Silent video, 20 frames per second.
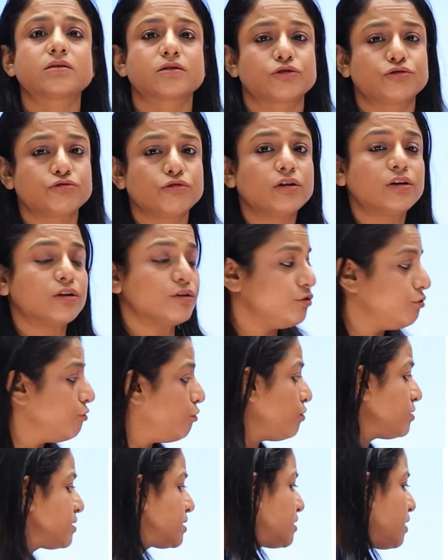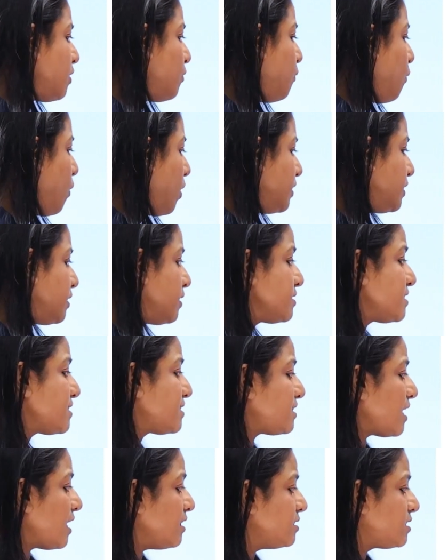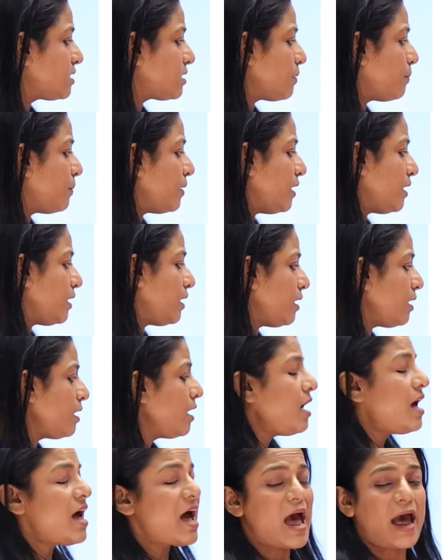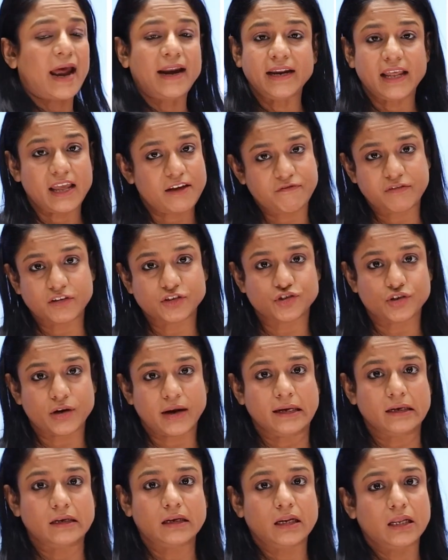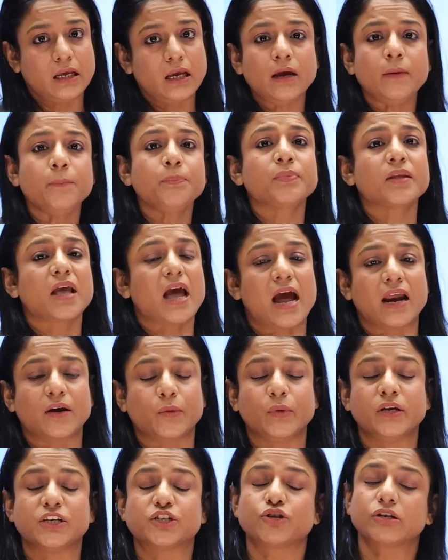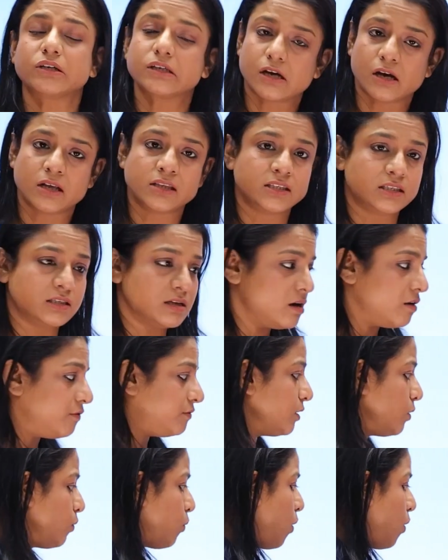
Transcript: Should use the water sensibly and efficiently, and we should conserve the